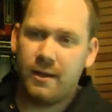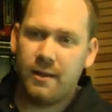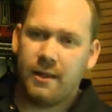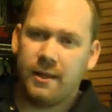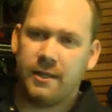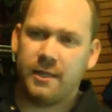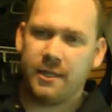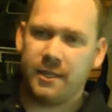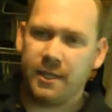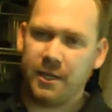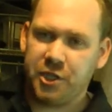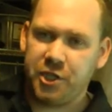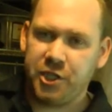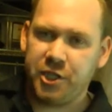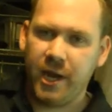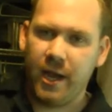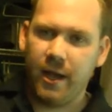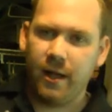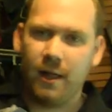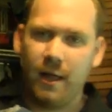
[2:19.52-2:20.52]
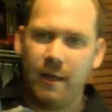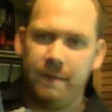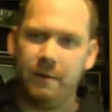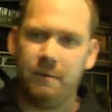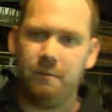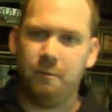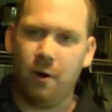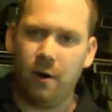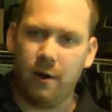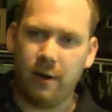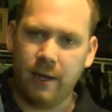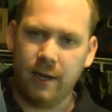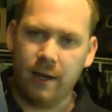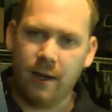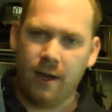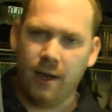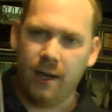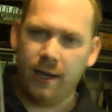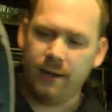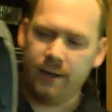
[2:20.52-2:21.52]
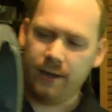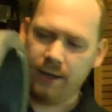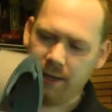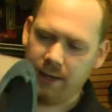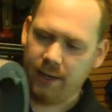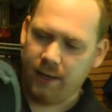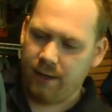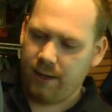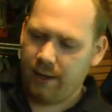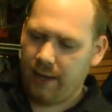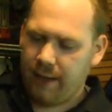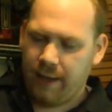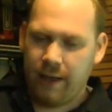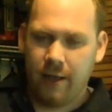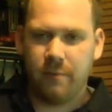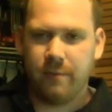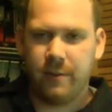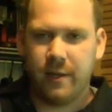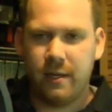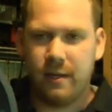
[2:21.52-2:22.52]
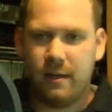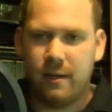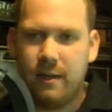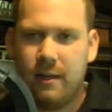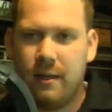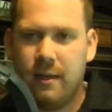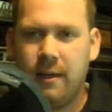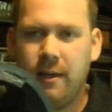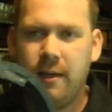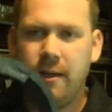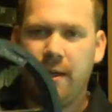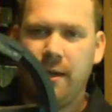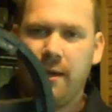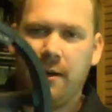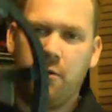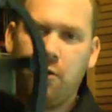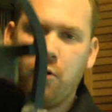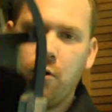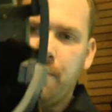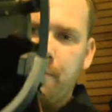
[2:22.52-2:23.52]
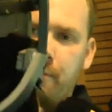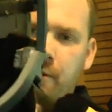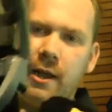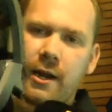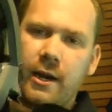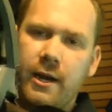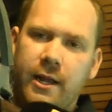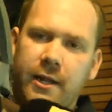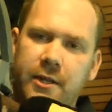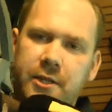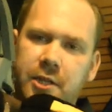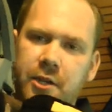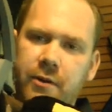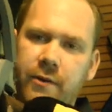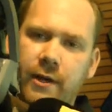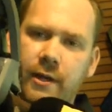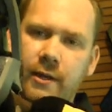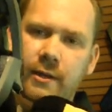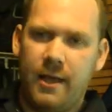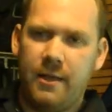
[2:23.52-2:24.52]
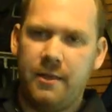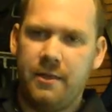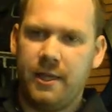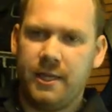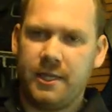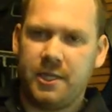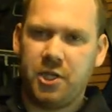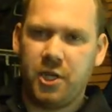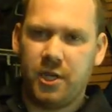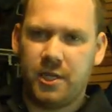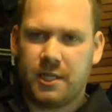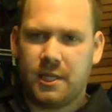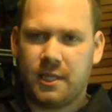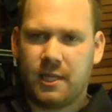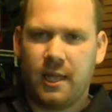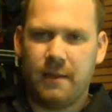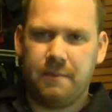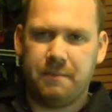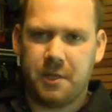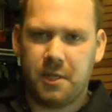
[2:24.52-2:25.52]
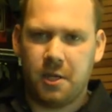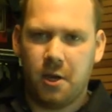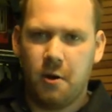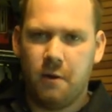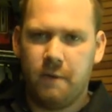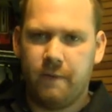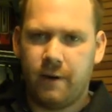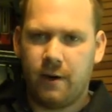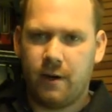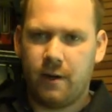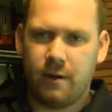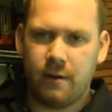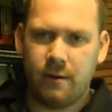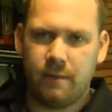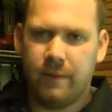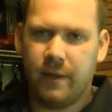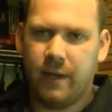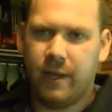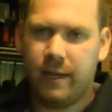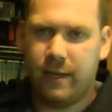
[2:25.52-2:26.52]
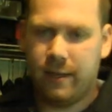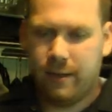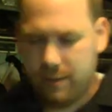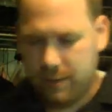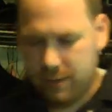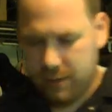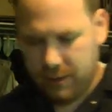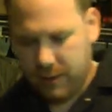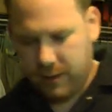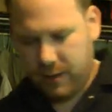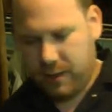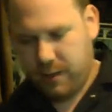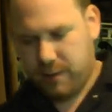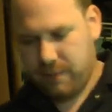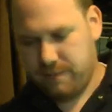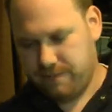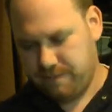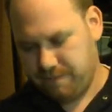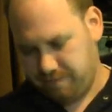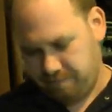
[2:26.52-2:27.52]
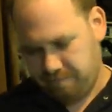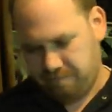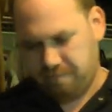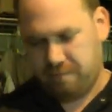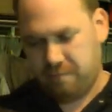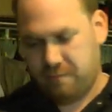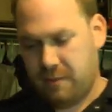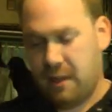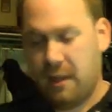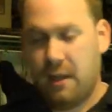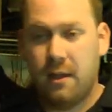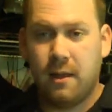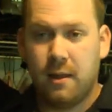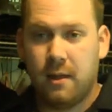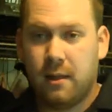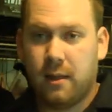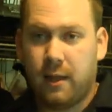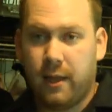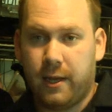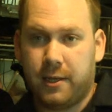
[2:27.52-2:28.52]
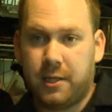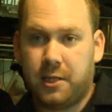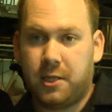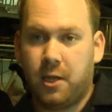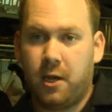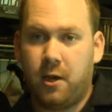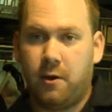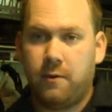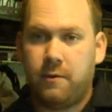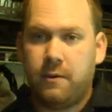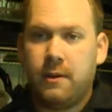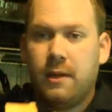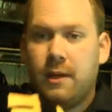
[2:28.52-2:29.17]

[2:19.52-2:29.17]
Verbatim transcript: This is a shell I've been working on, uh, helmet incorporated into it, and this just slips over me, um, like so.